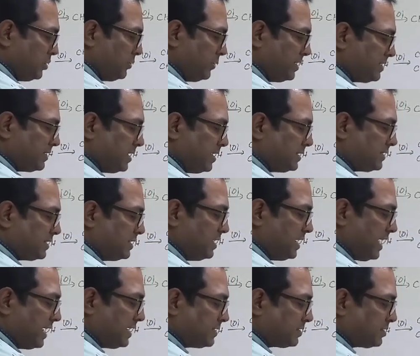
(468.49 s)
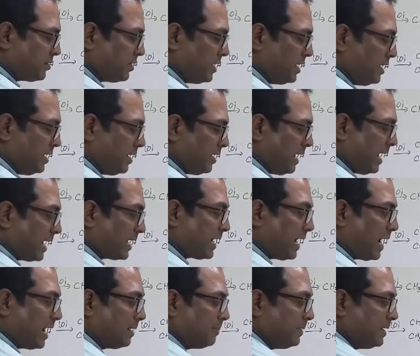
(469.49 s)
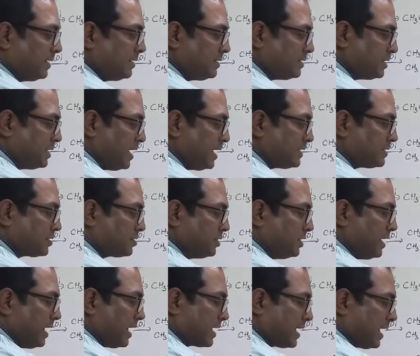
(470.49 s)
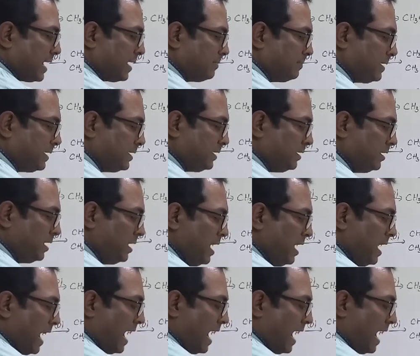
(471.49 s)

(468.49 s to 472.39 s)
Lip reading: You will see CH3, a carbon, CH3, a carbon,